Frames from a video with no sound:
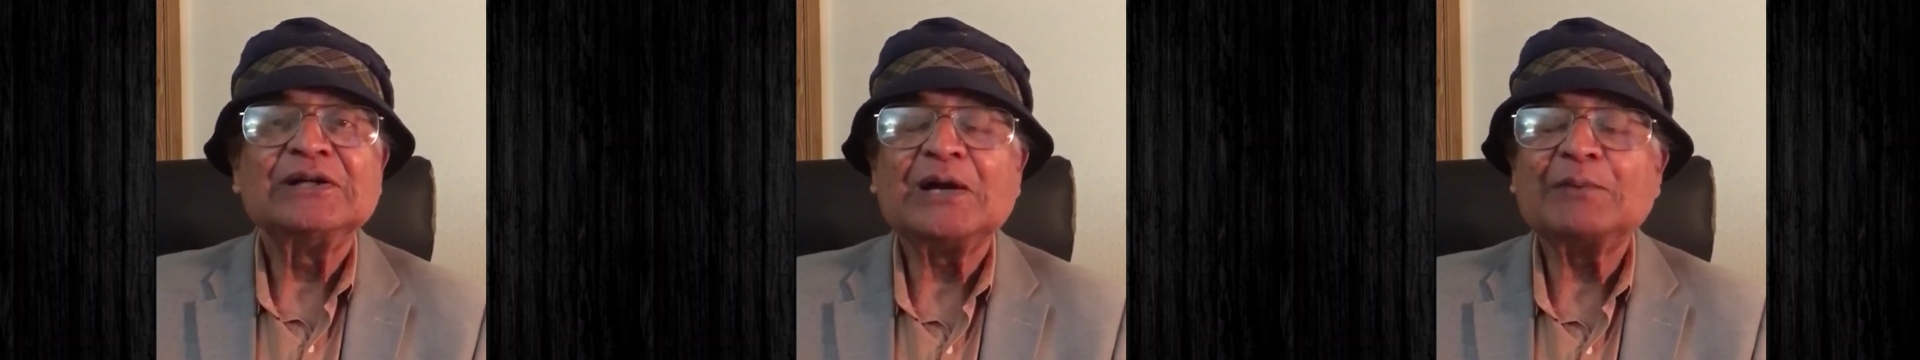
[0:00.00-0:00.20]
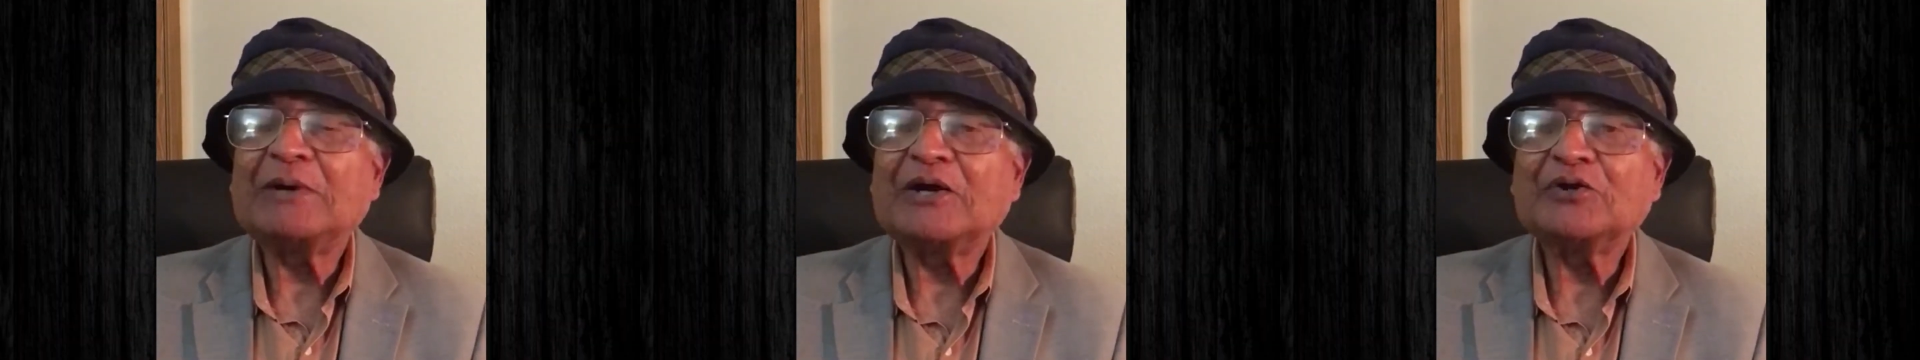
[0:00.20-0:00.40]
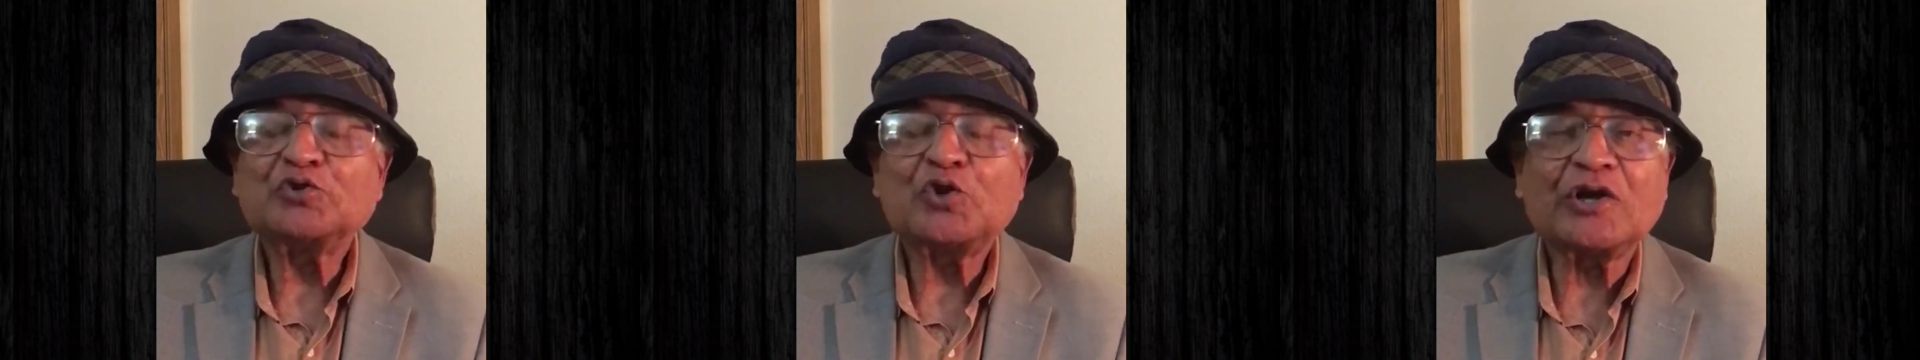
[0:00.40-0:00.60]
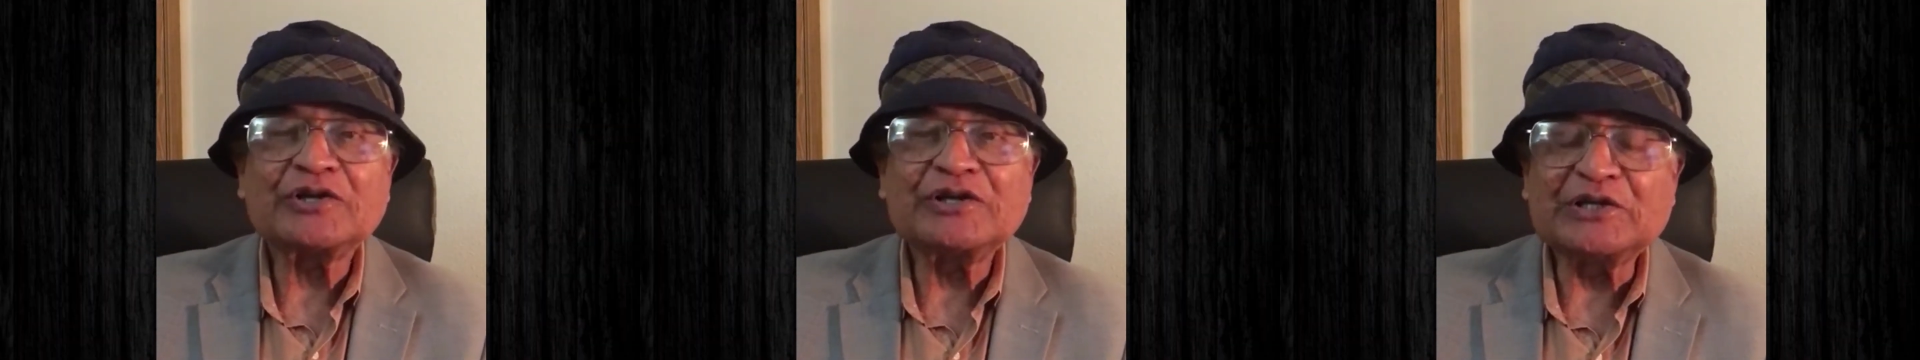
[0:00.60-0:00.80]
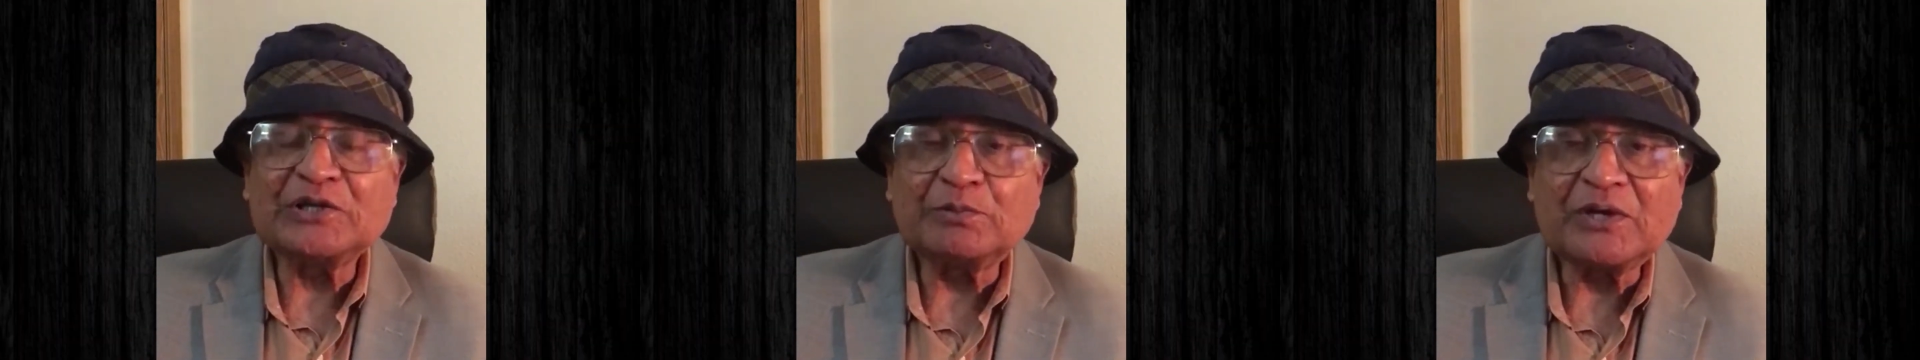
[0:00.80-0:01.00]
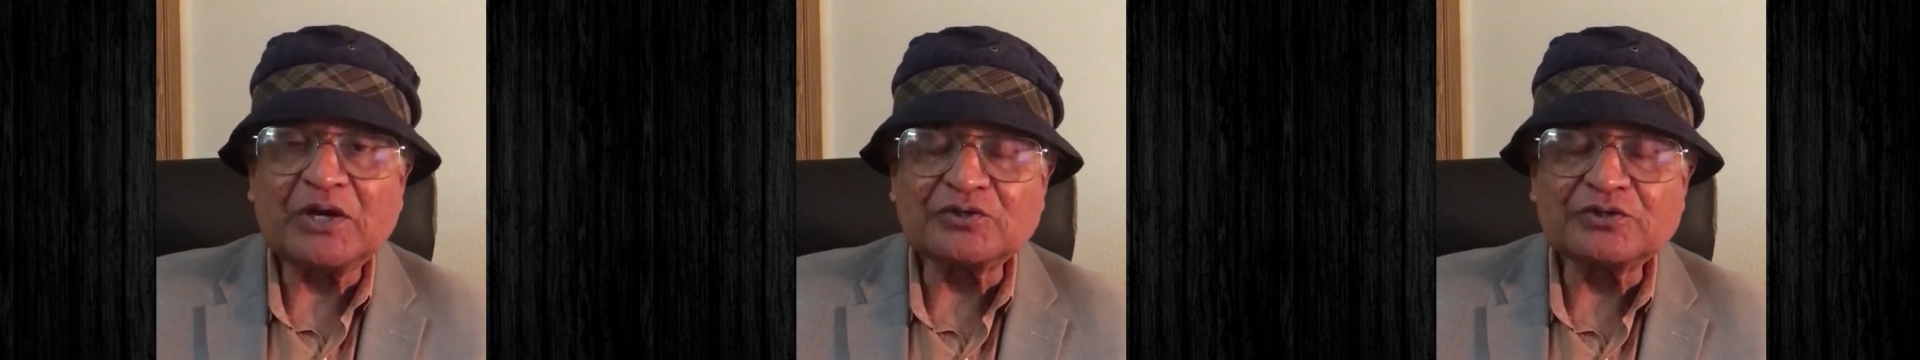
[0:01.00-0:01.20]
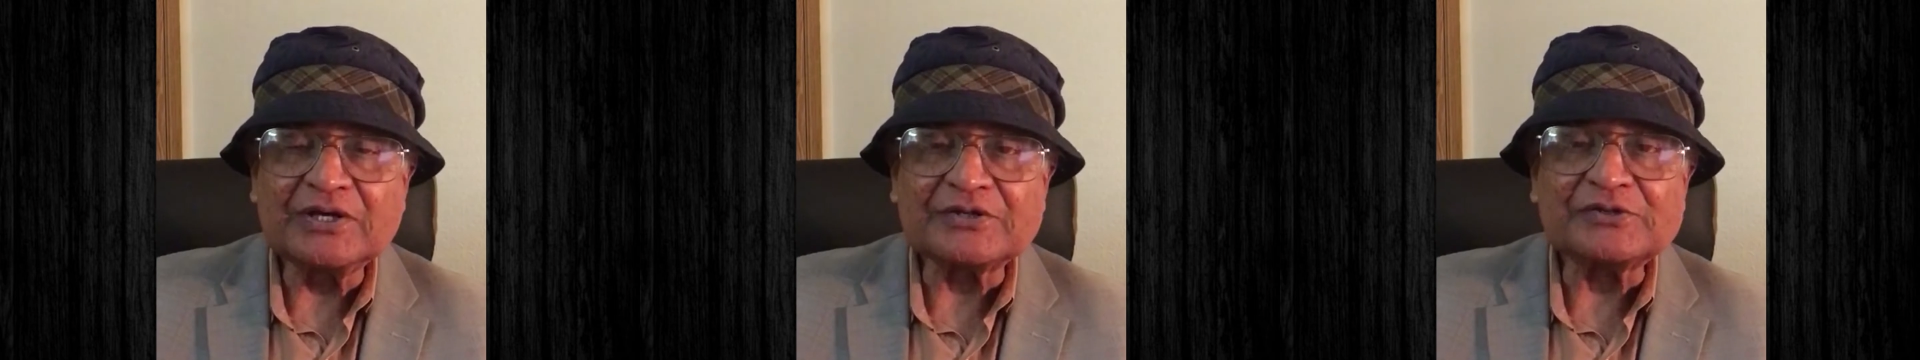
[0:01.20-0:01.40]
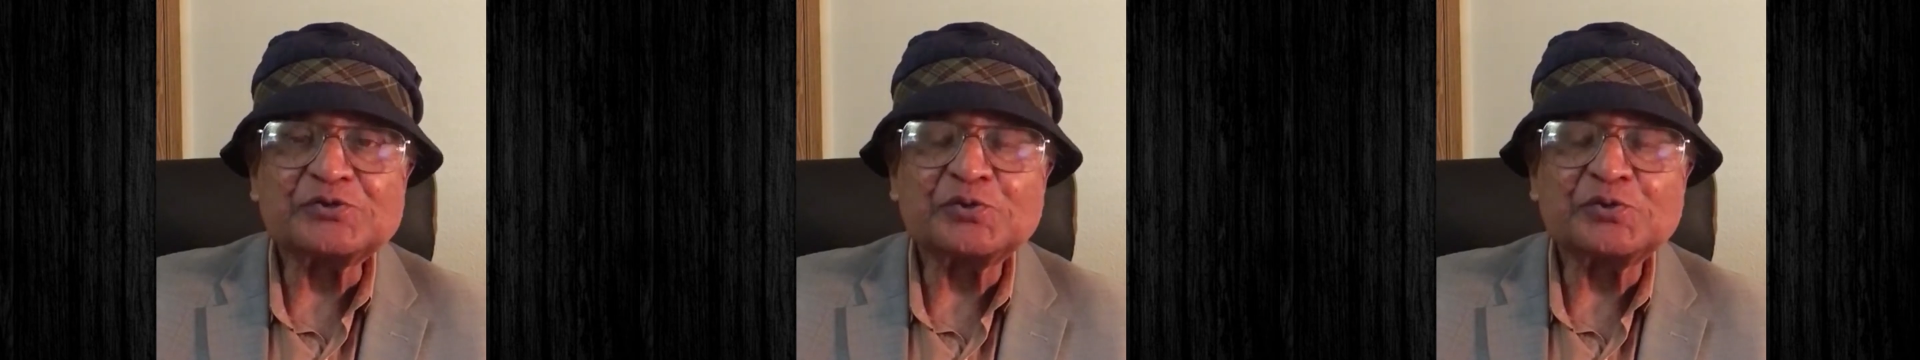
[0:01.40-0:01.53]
about talking about things.